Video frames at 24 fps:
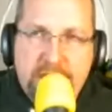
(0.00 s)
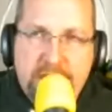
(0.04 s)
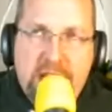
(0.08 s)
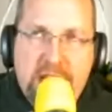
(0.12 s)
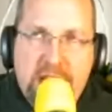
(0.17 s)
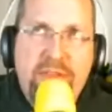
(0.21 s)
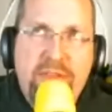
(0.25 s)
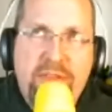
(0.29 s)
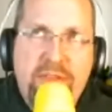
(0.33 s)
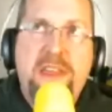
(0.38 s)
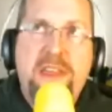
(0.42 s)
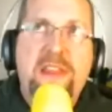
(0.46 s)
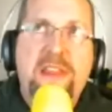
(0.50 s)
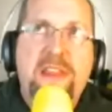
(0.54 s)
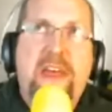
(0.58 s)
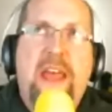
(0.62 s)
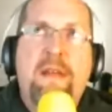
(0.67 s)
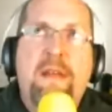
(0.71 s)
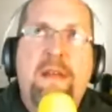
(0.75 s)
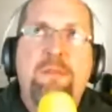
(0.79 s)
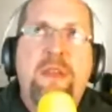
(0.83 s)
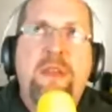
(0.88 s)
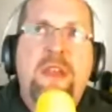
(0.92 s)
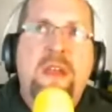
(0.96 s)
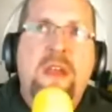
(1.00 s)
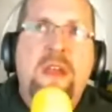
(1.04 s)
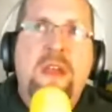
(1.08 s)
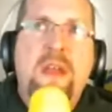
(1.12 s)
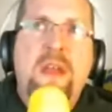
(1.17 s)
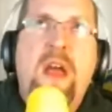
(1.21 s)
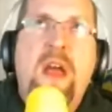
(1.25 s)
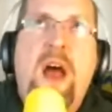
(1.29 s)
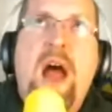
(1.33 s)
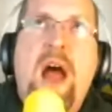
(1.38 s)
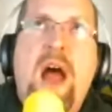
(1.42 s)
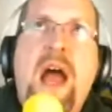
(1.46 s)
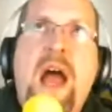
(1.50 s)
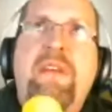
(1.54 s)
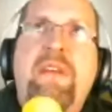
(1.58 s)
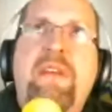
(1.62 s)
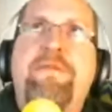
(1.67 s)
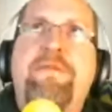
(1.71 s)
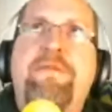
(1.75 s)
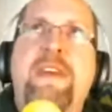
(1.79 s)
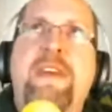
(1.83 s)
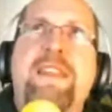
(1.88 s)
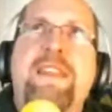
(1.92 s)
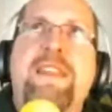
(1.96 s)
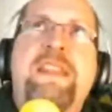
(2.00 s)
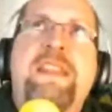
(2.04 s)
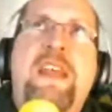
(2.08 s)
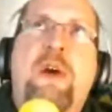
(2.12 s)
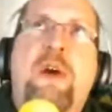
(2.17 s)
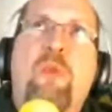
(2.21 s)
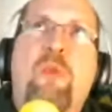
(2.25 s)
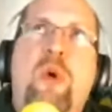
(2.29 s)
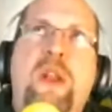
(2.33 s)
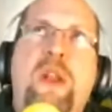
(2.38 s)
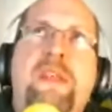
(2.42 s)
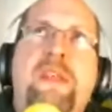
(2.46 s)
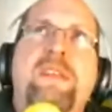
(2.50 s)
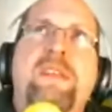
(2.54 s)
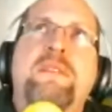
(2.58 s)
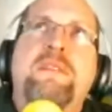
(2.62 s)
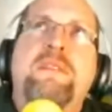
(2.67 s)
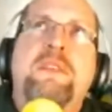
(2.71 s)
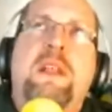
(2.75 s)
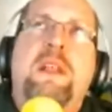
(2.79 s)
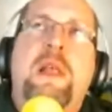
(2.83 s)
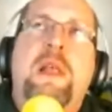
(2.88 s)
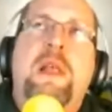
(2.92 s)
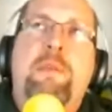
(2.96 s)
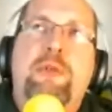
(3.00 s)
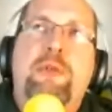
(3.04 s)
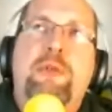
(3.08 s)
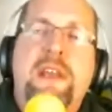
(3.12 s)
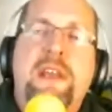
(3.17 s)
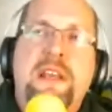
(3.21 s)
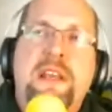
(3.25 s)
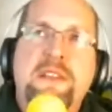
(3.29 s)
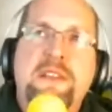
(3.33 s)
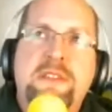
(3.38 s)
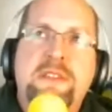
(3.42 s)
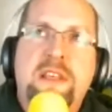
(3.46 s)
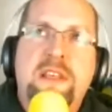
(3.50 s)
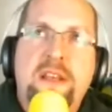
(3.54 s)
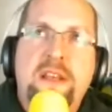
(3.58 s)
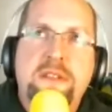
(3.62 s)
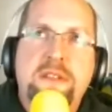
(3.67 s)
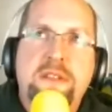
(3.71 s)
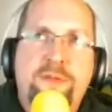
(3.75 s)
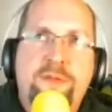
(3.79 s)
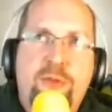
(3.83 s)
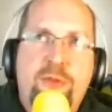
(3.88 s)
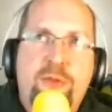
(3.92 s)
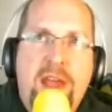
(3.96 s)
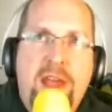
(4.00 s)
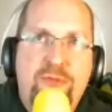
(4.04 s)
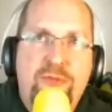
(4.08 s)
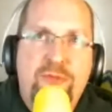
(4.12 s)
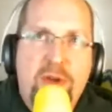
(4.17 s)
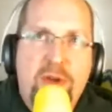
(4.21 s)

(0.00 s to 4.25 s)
just have a feeling. I have a feeling that one of these celebrities is Fran